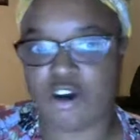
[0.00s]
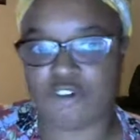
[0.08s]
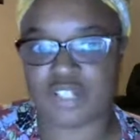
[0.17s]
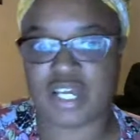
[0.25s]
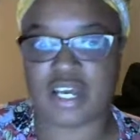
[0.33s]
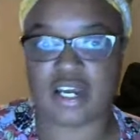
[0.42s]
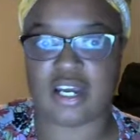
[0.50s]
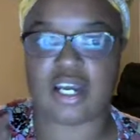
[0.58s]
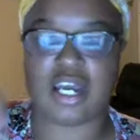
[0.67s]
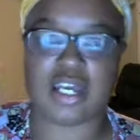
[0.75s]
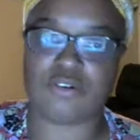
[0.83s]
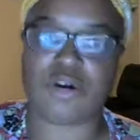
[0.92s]
over there
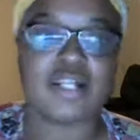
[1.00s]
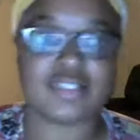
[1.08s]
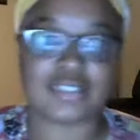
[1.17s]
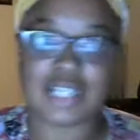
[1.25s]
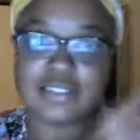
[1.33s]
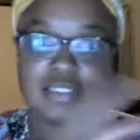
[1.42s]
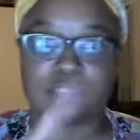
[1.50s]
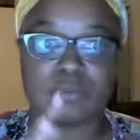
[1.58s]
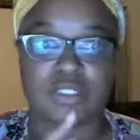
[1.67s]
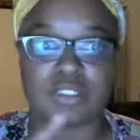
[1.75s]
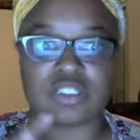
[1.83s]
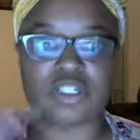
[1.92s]
and on other sides of
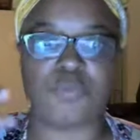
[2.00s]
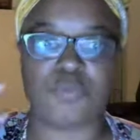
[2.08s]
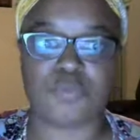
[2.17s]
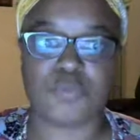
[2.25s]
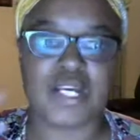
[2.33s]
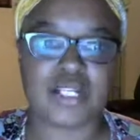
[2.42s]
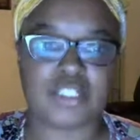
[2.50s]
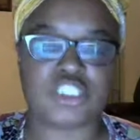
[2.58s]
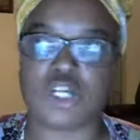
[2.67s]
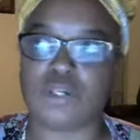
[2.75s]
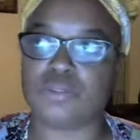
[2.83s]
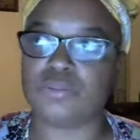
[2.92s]
Twitter so we can
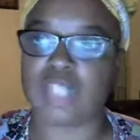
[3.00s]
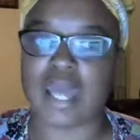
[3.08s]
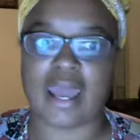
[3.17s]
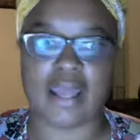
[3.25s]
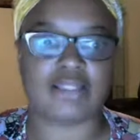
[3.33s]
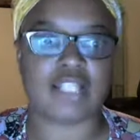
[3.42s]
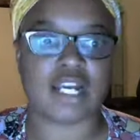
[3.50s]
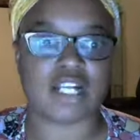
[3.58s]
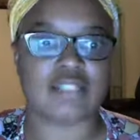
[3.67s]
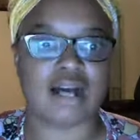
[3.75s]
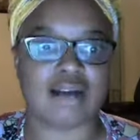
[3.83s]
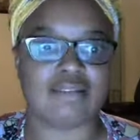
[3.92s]
show that
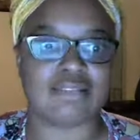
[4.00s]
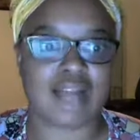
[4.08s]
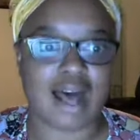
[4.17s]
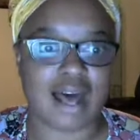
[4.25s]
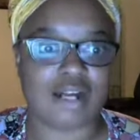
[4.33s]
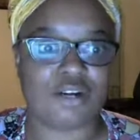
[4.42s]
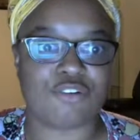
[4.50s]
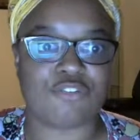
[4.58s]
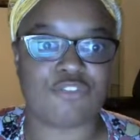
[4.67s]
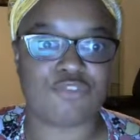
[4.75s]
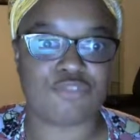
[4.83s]
there's a lot of